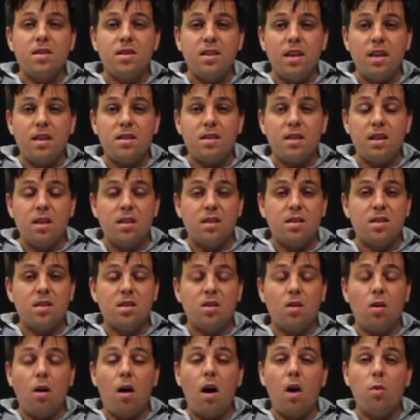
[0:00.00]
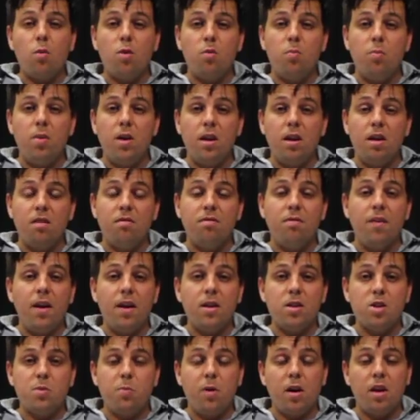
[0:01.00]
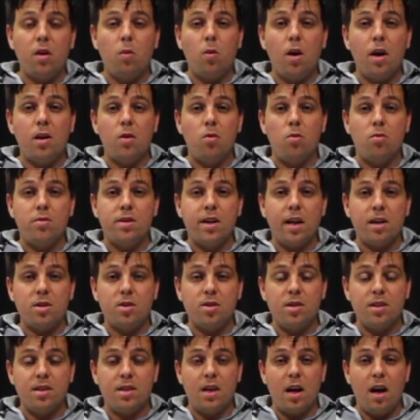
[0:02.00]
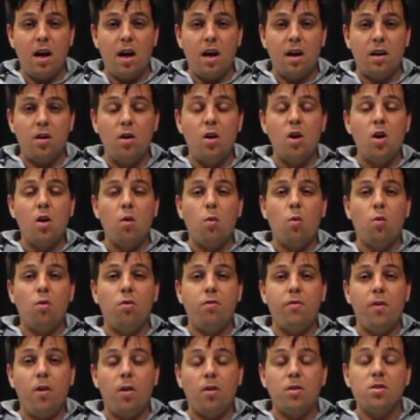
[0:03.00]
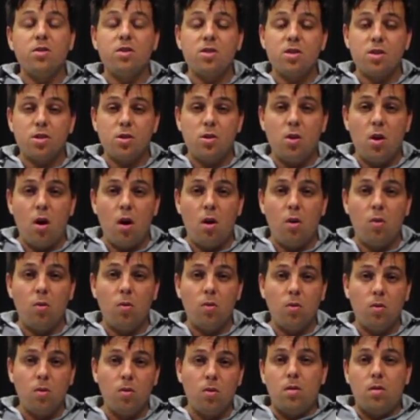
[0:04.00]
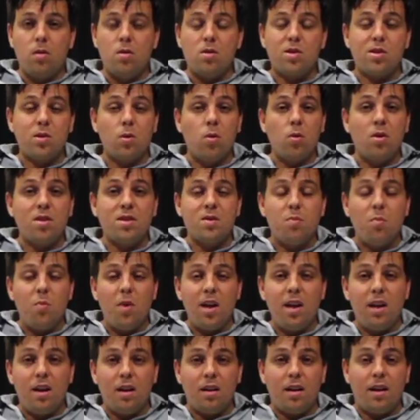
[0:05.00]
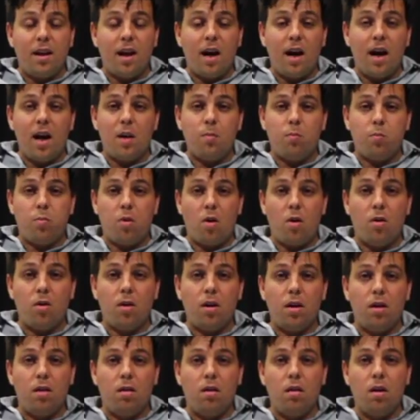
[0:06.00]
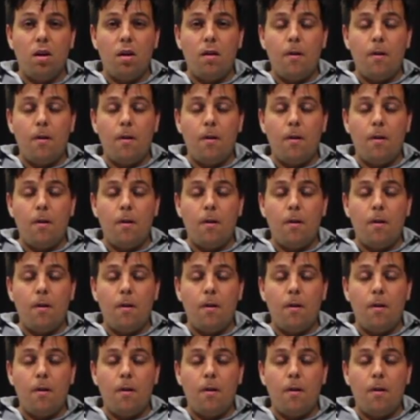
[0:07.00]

says that Sky would be avenged by the one who touched his heart, referring to Snow. Sword is immediately heartbroken